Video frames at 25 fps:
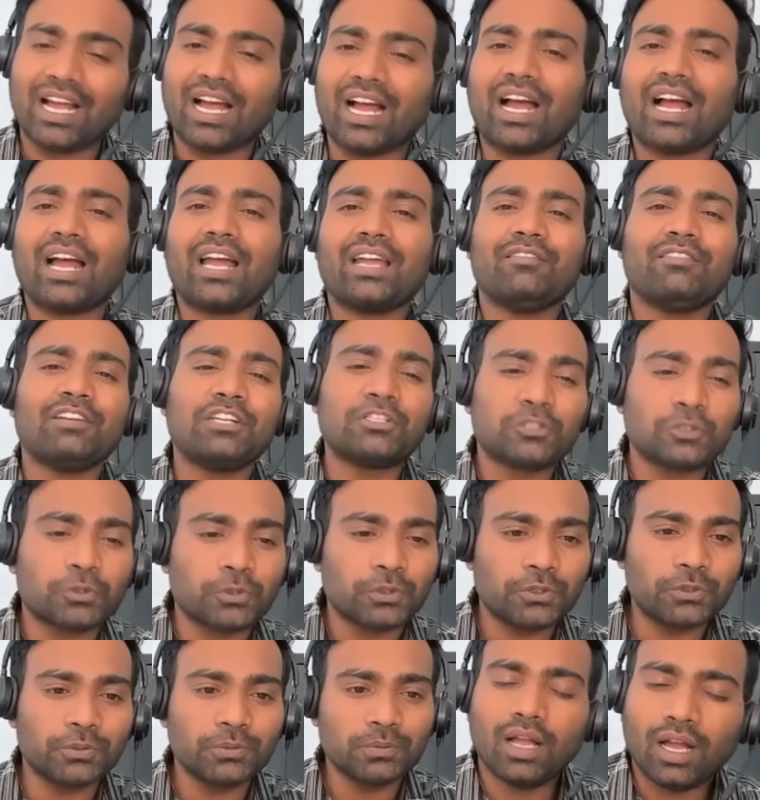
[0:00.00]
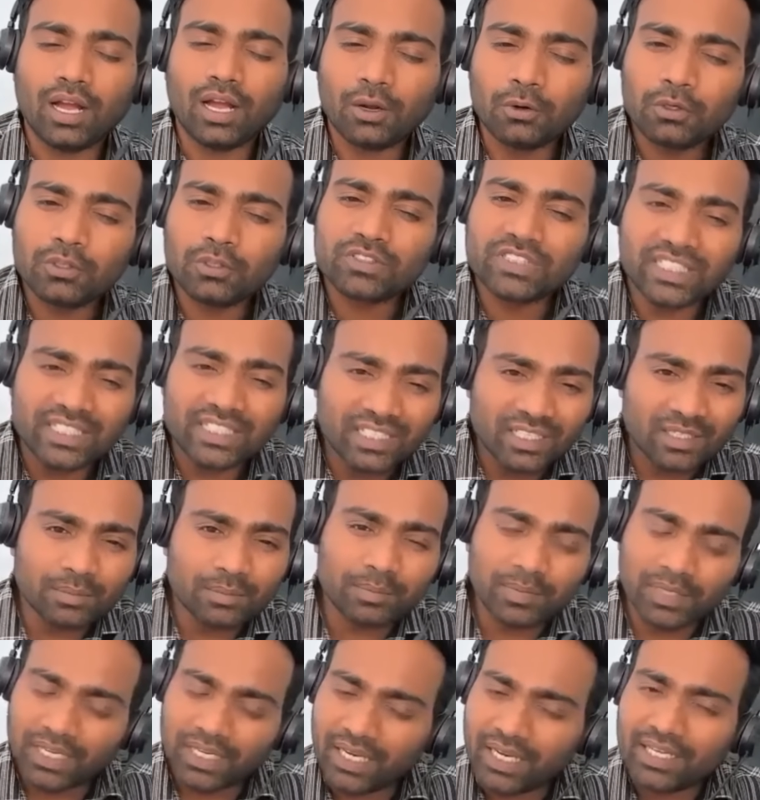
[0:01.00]
I will show you how to set up
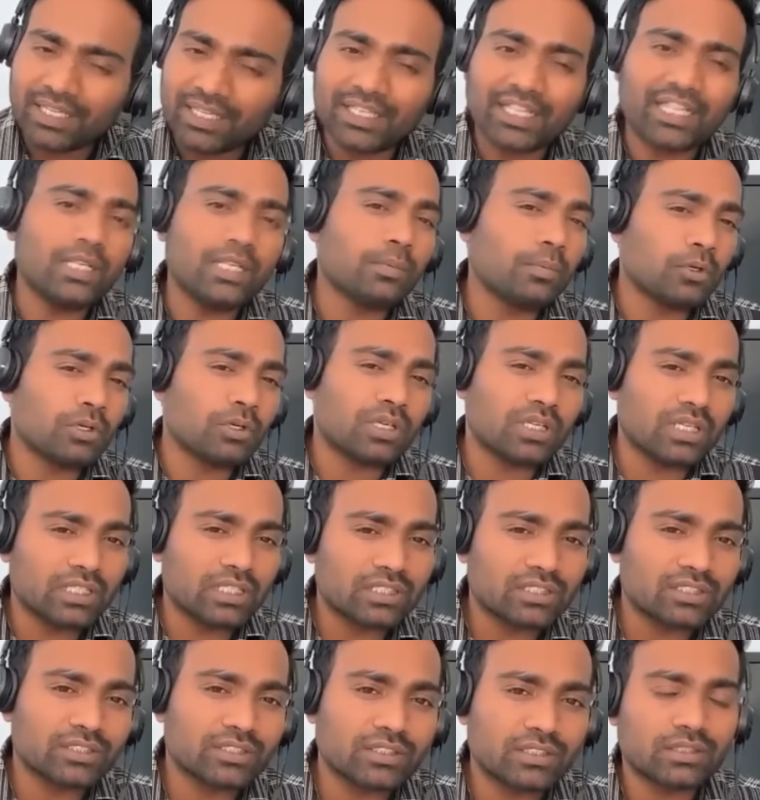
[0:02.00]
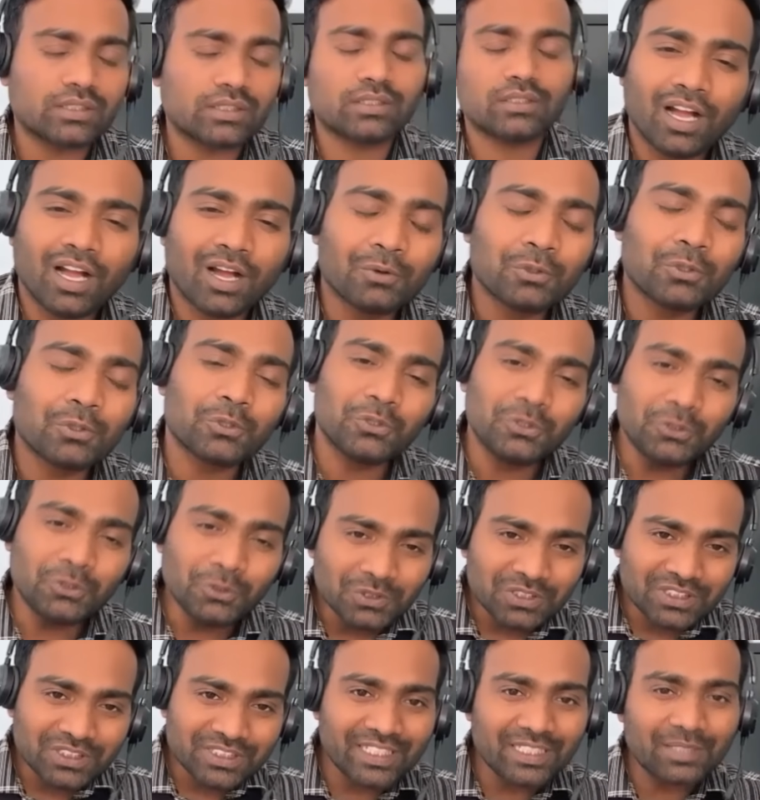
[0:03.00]
a teleport cluster, how to
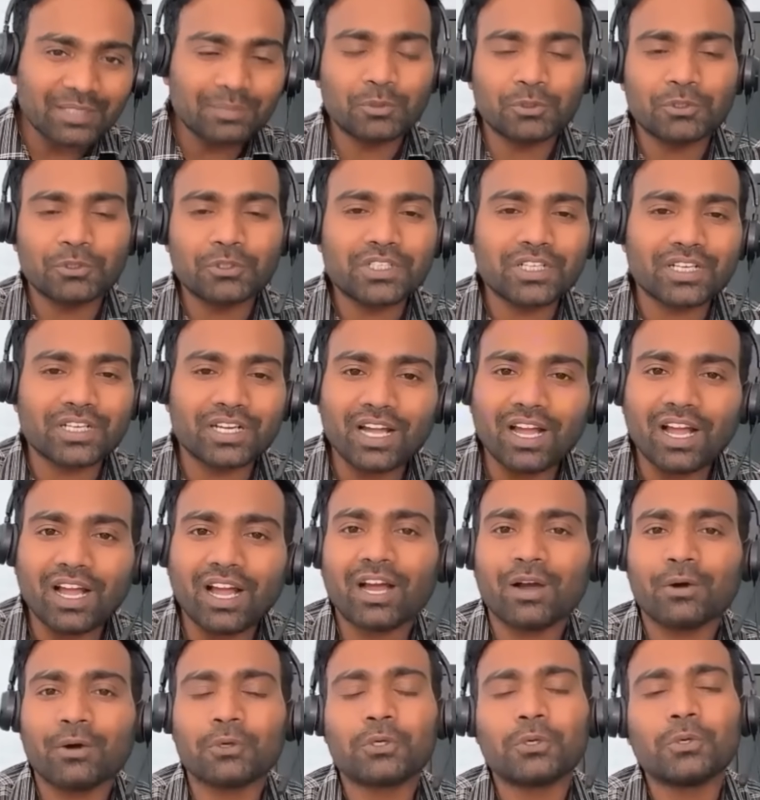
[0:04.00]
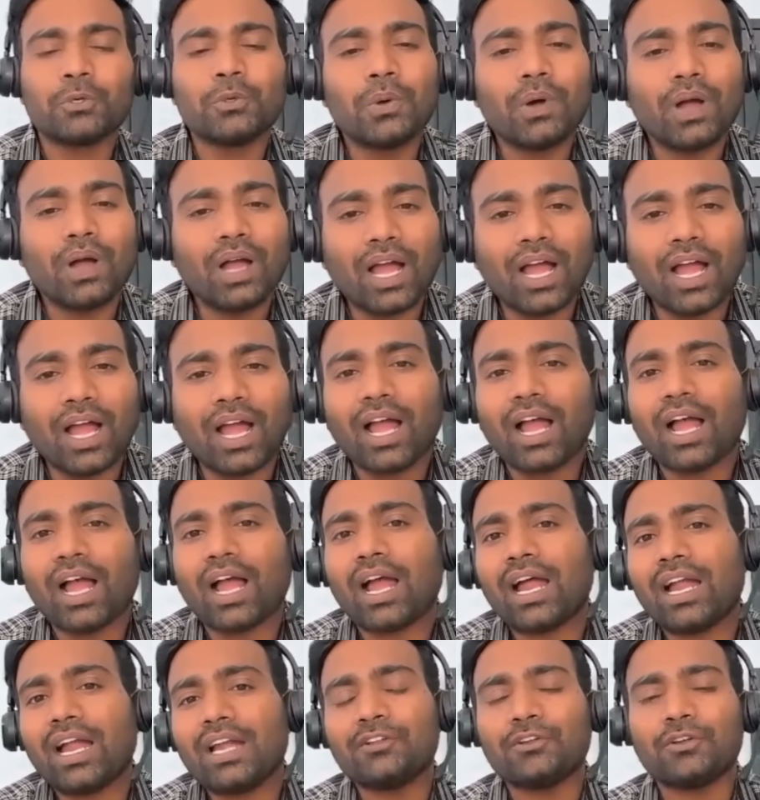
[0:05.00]
use teleport, how to
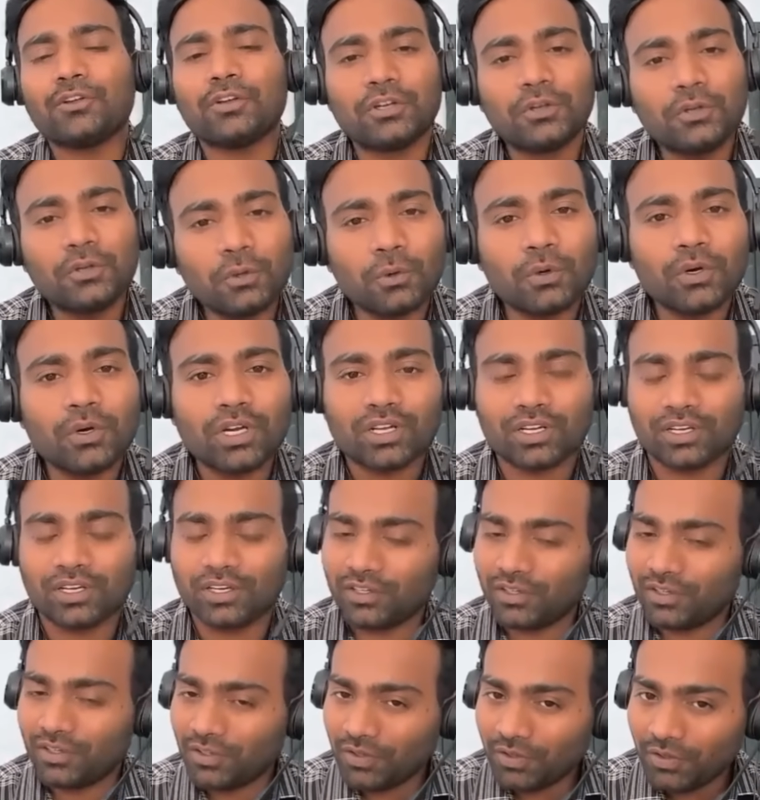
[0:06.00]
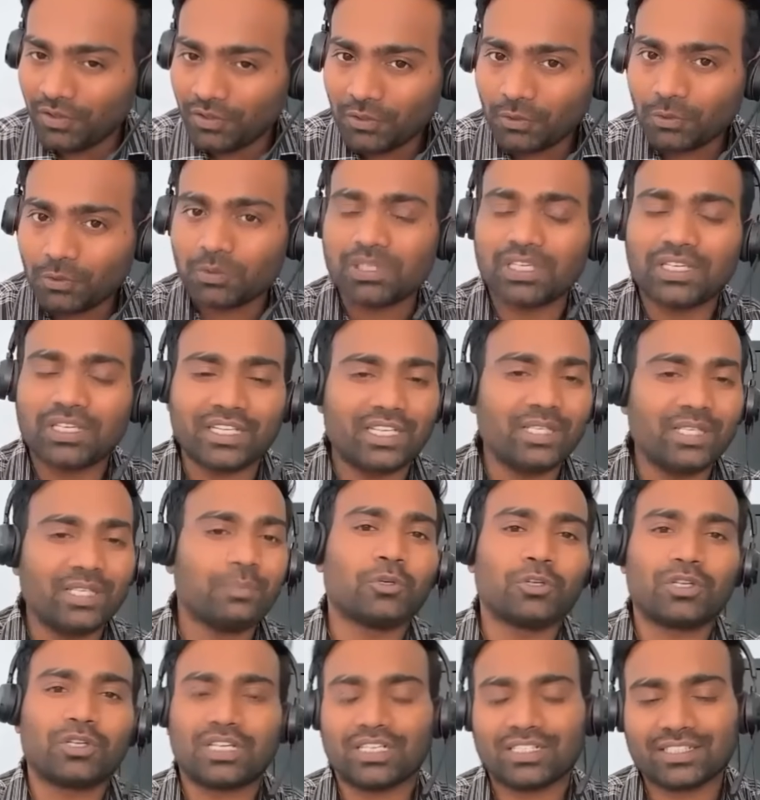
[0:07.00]
add your node to the
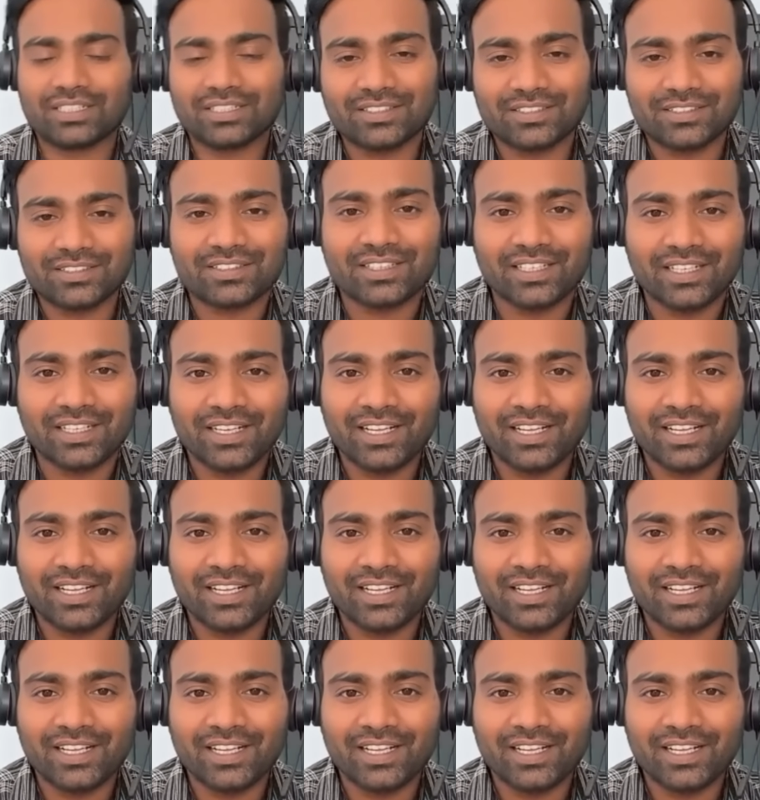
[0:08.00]
teleport cluster,